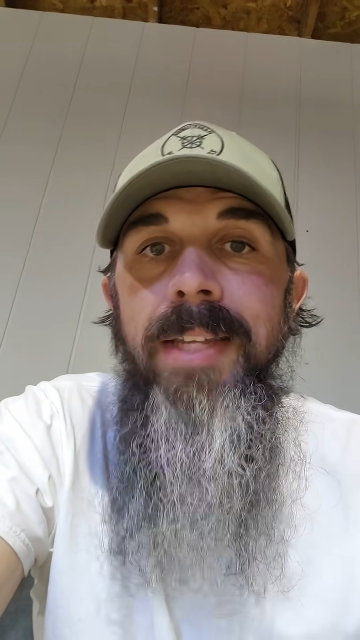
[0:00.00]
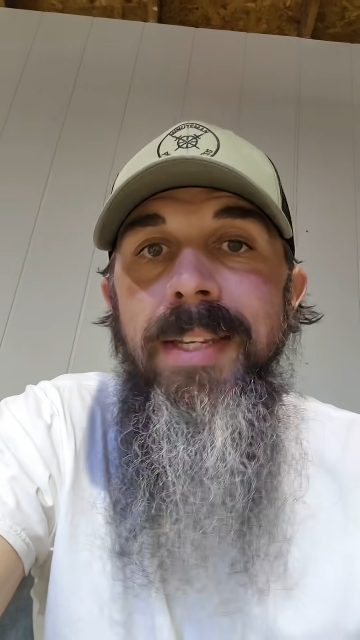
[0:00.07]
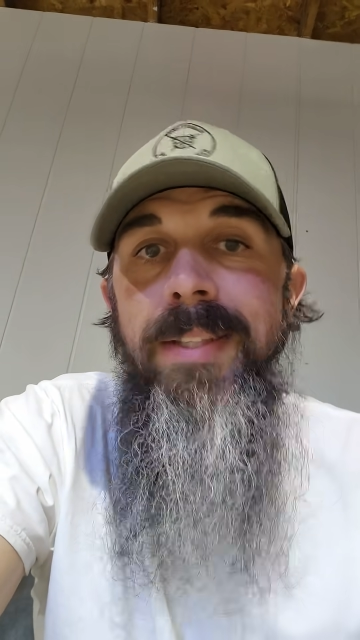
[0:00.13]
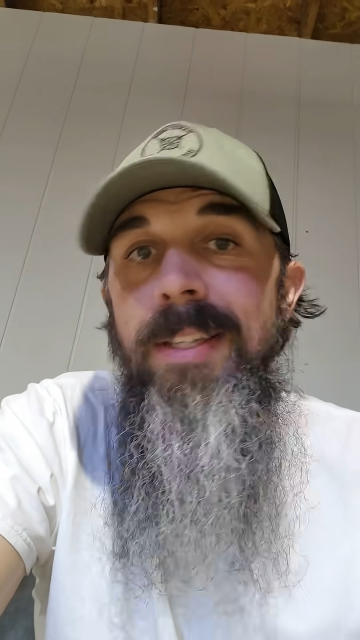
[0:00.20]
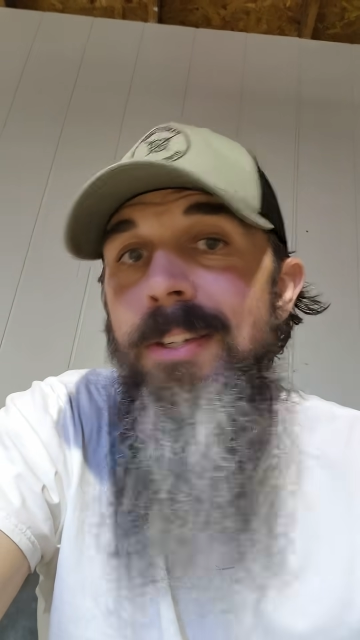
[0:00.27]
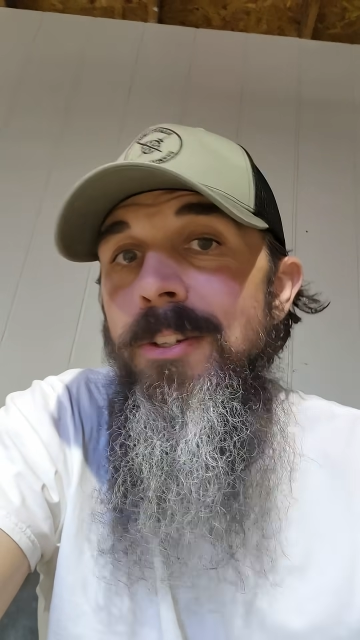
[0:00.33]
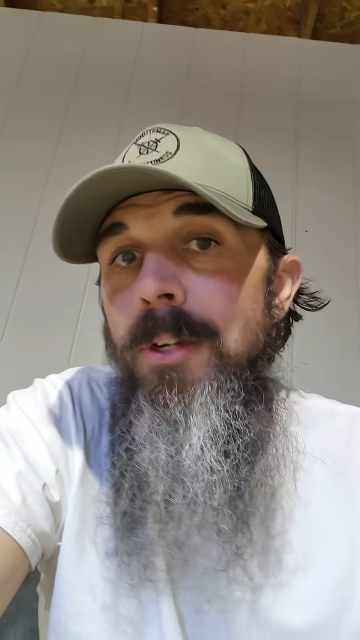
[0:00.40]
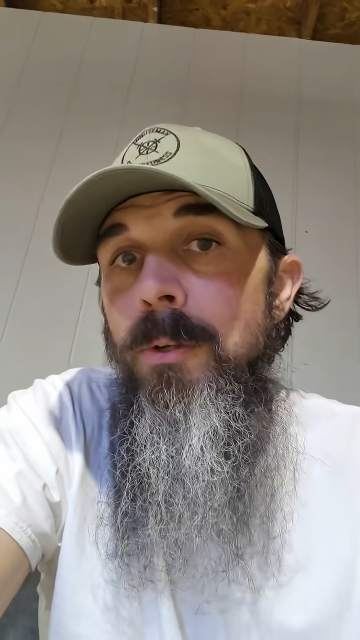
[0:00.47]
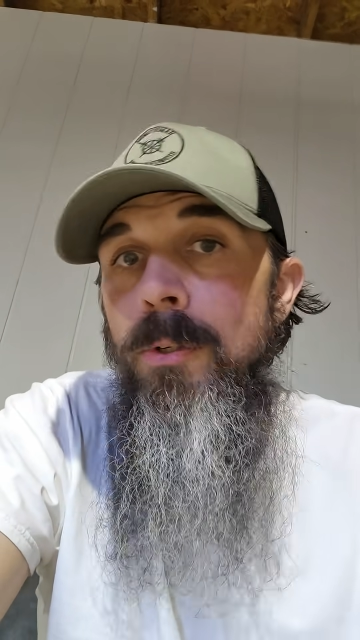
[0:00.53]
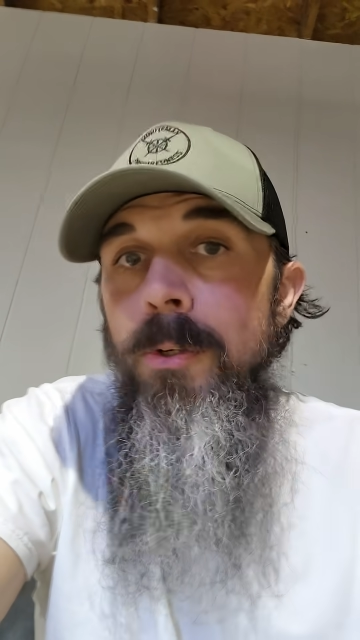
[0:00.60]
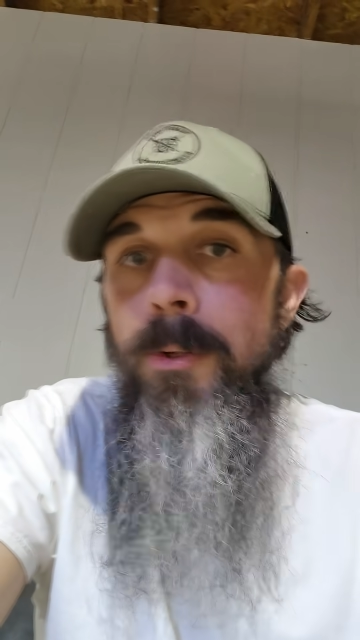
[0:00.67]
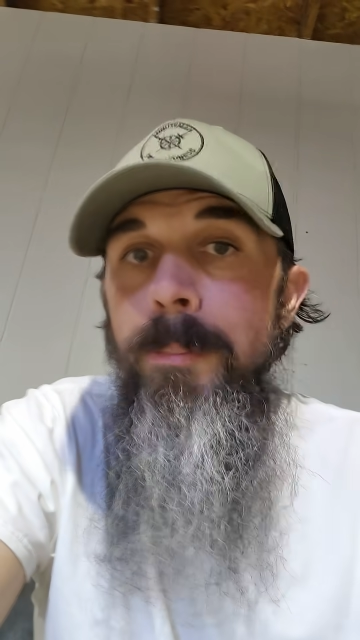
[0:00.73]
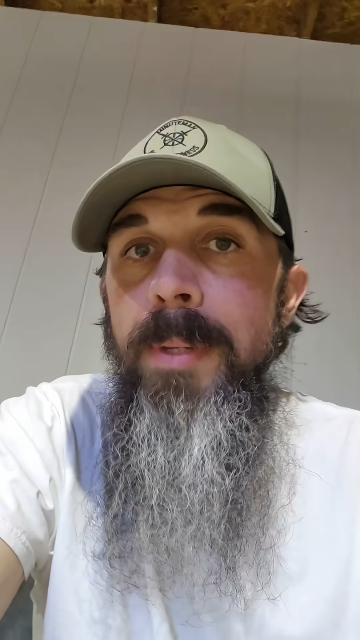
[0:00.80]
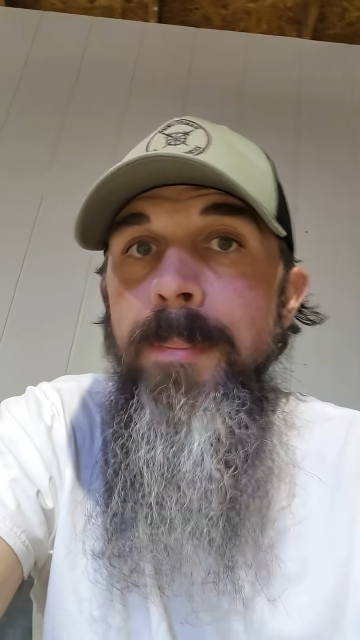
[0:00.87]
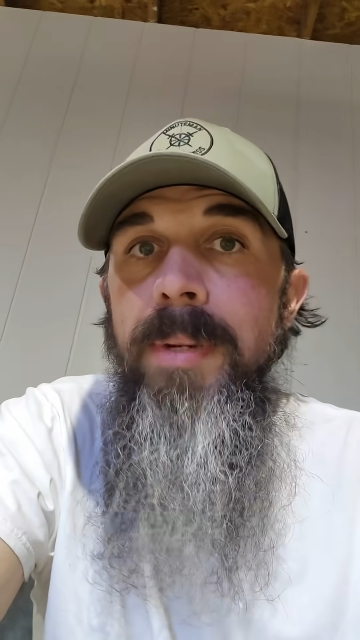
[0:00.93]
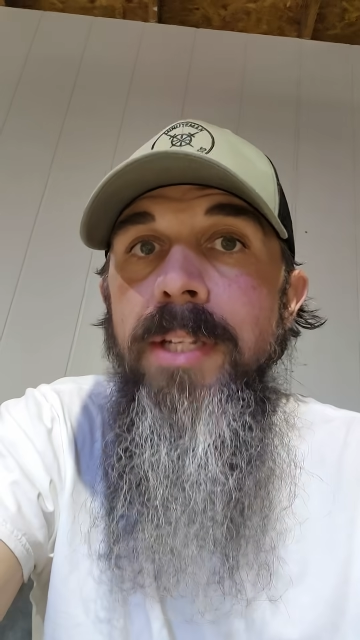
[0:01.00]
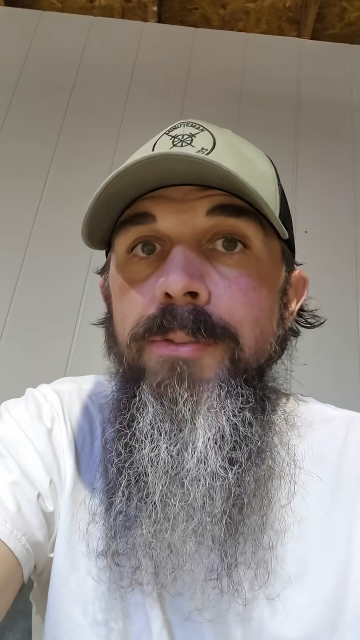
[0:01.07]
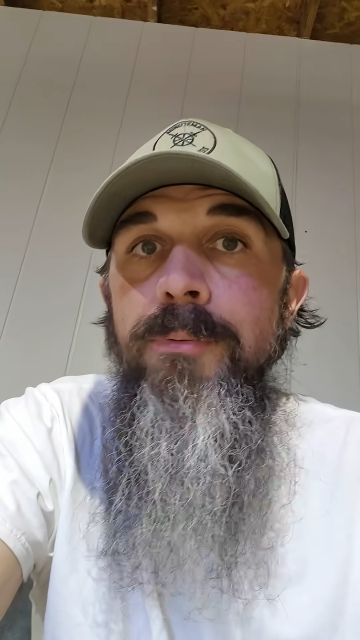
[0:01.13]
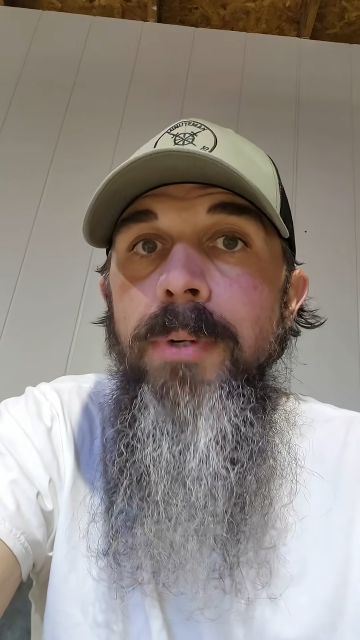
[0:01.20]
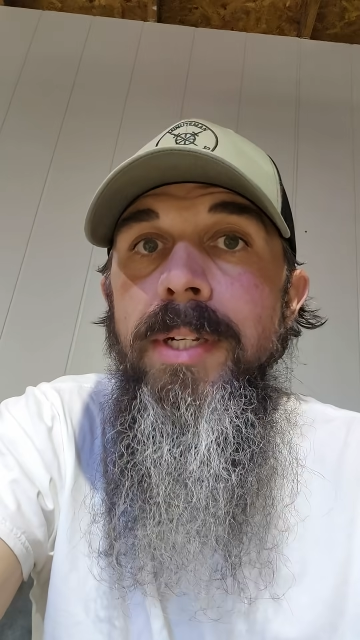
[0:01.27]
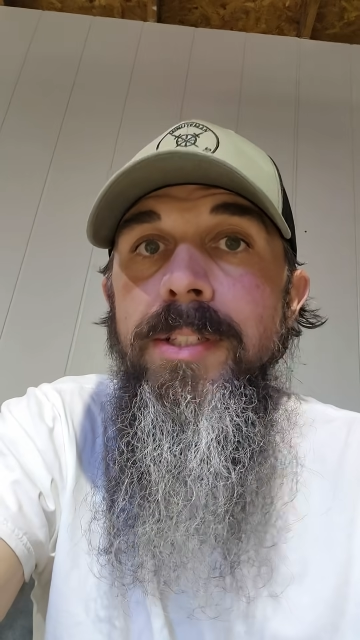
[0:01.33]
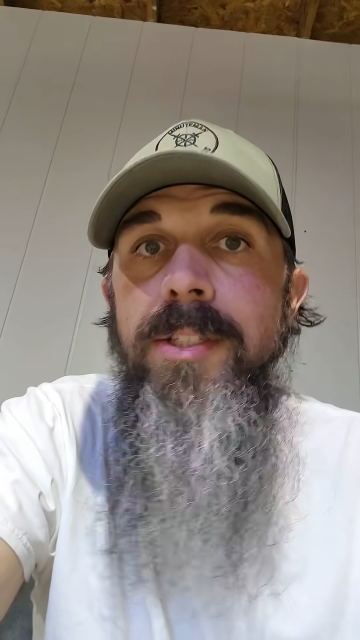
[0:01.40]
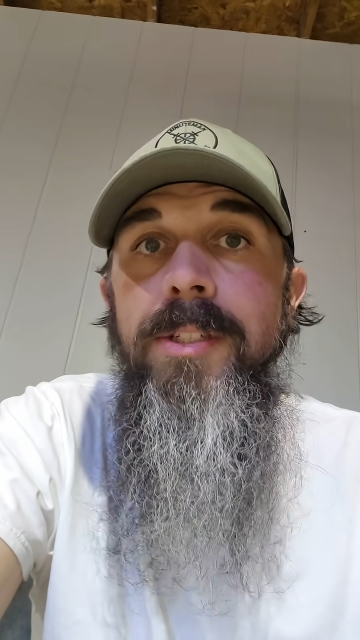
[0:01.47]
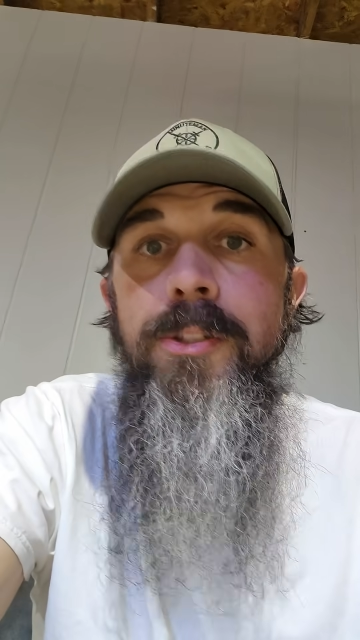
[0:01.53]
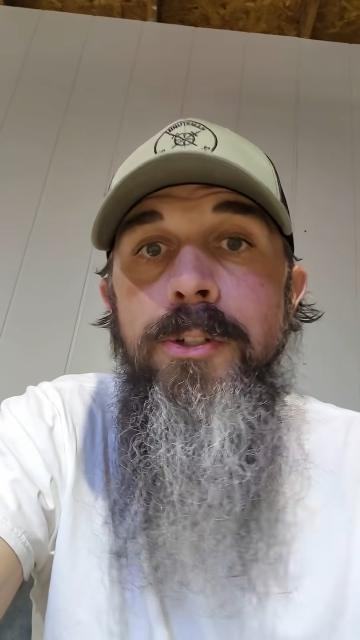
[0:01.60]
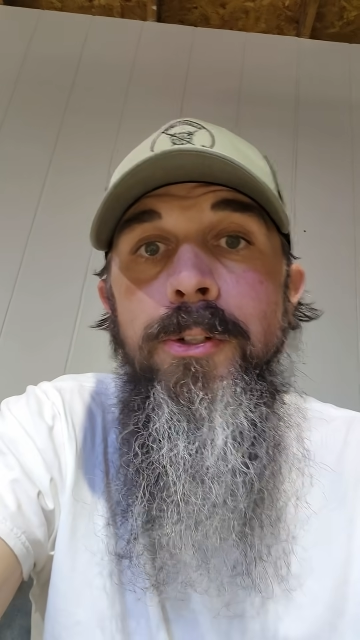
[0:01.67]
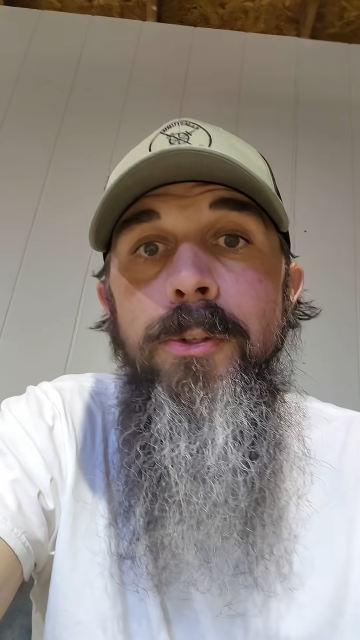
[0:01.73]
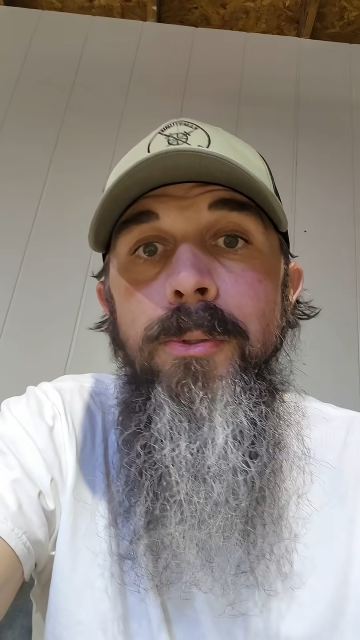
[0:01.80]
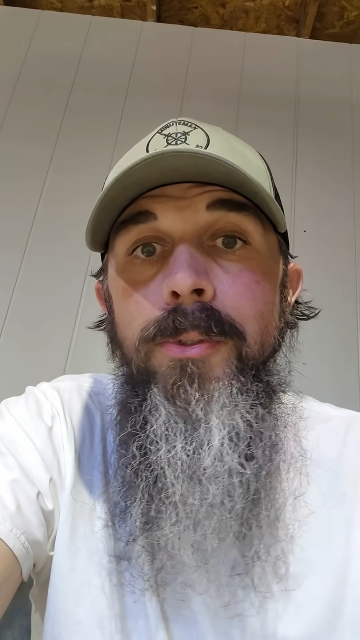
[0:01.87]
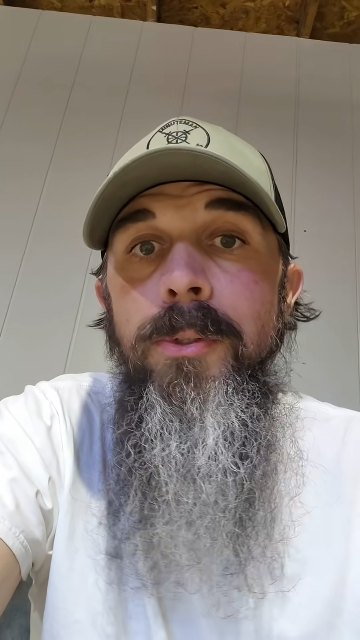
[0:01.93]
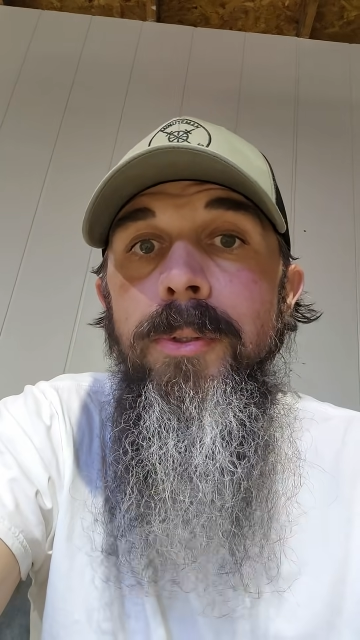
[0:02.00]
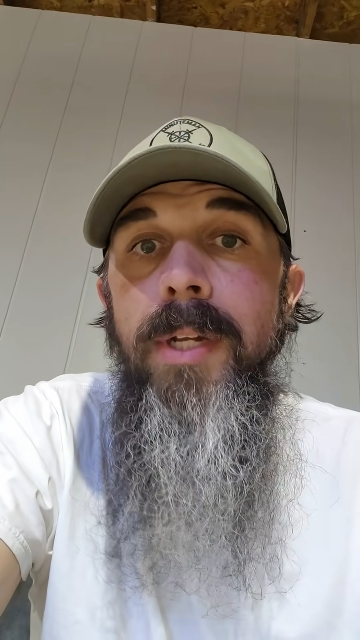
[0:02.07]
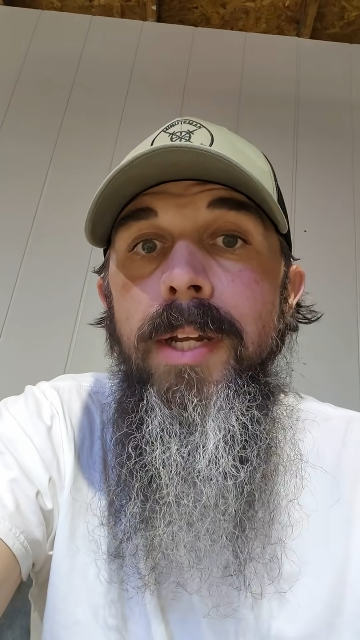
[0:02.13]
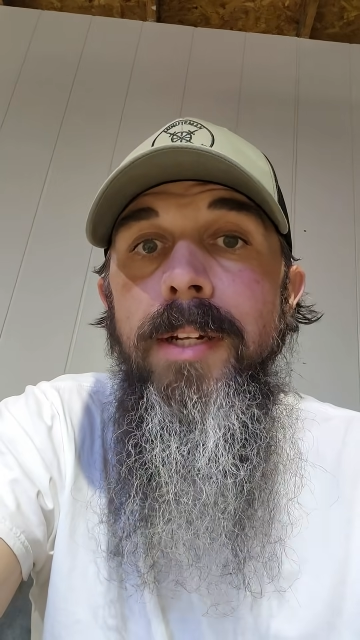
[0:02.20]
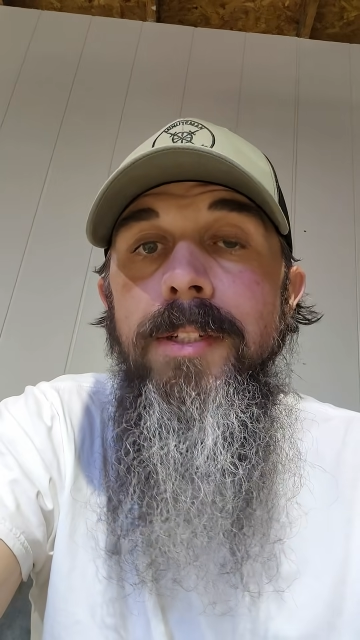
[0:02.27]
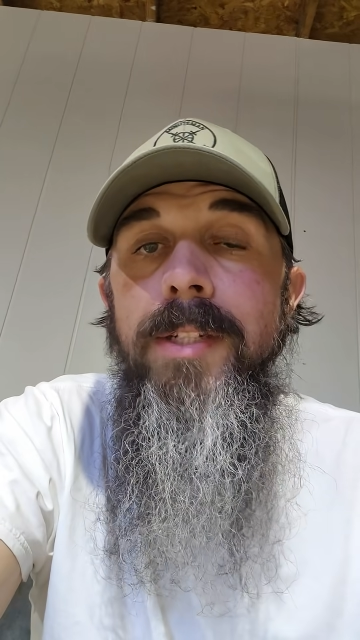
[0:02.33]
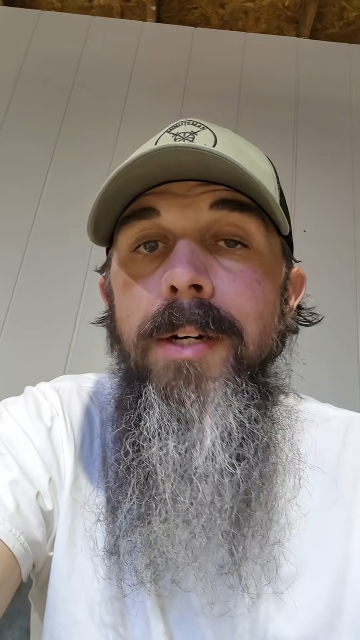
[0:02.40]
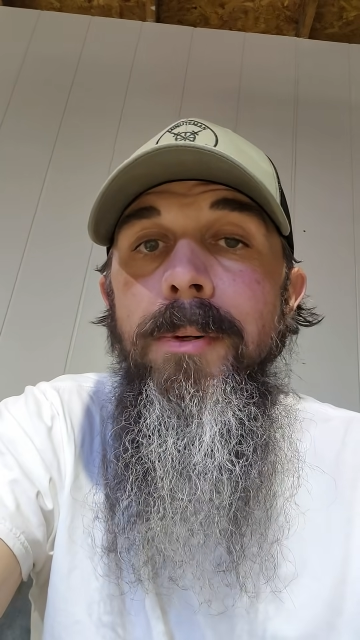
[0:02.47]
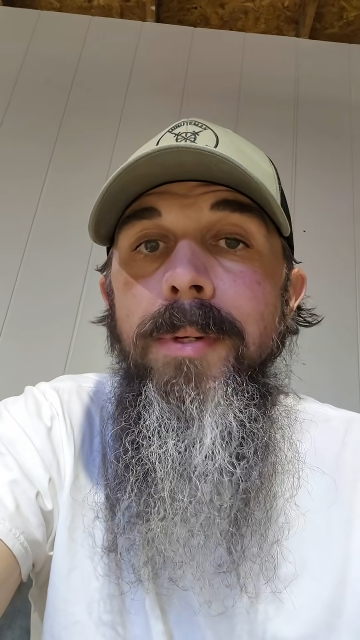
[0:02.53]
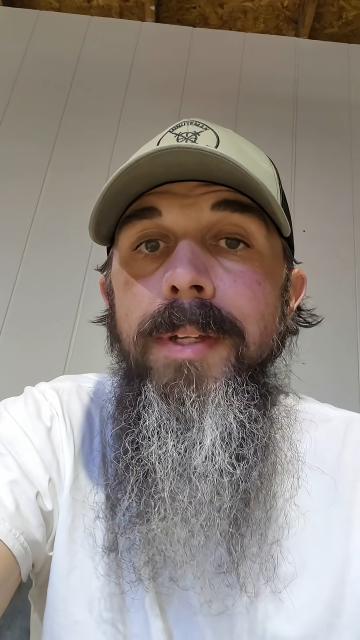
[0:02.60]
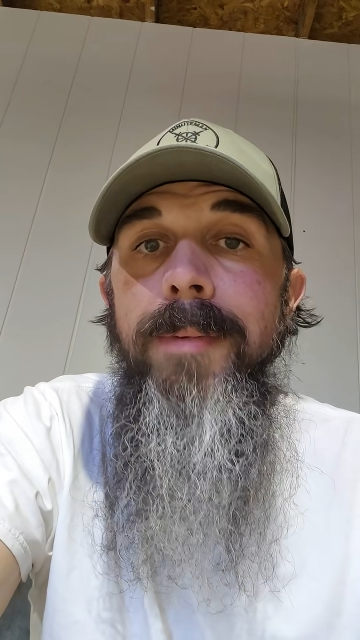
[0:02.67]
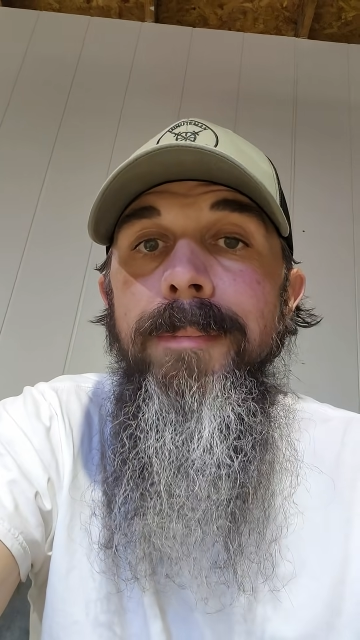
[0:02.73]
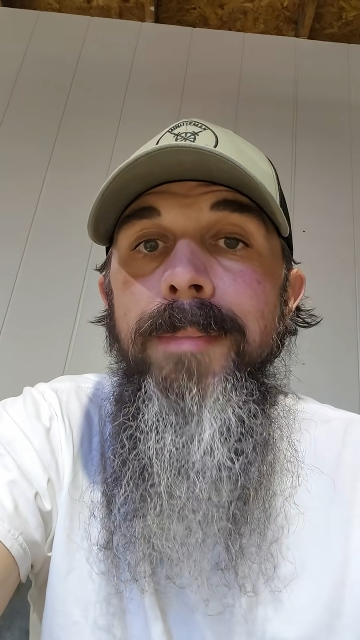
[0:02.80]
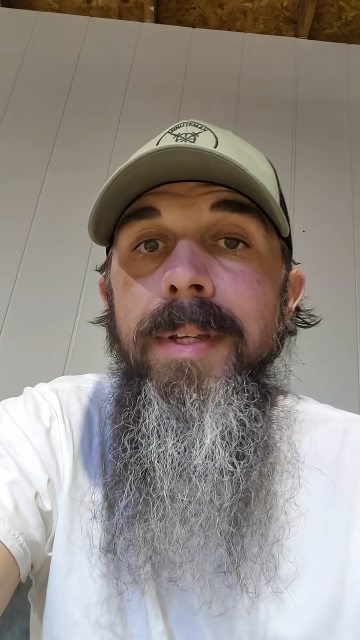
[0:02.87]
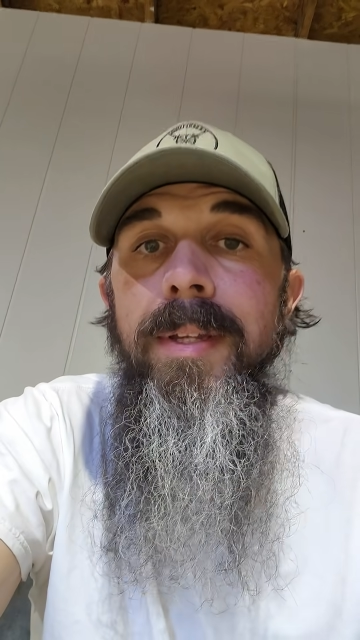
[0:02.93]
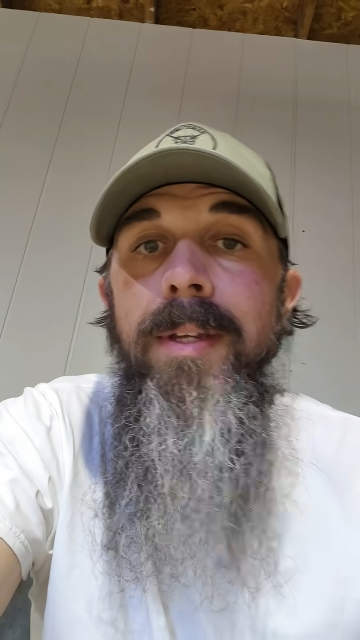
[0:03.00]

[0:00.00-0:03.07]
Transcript: and then y'all are gonna be best friends because you're gonna do a lot of talking.